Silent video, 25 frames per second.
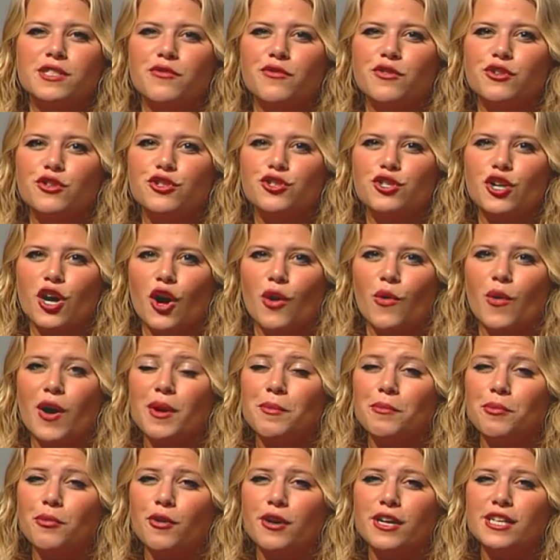of the show
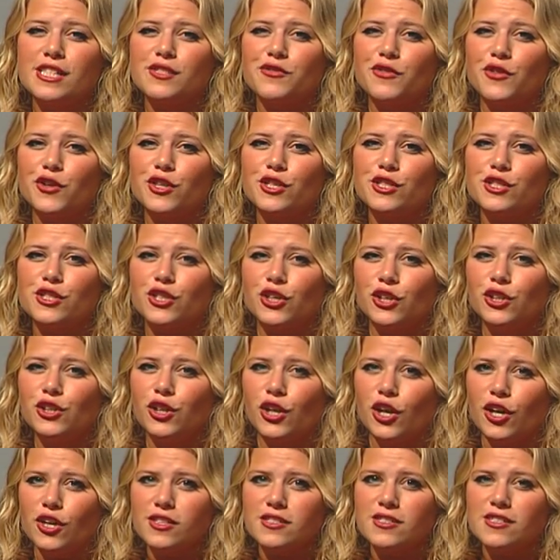and praised for his good
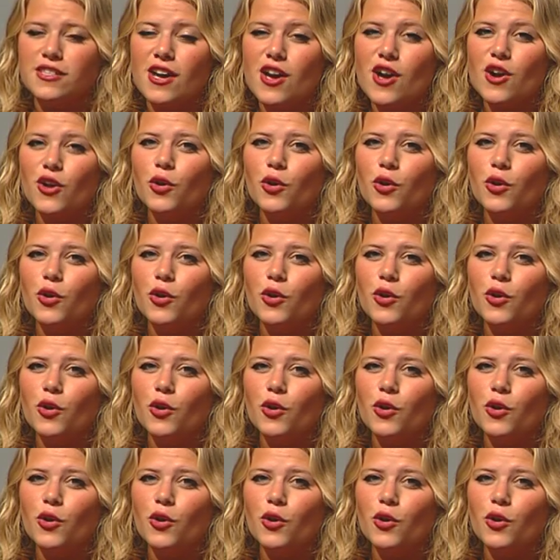looks,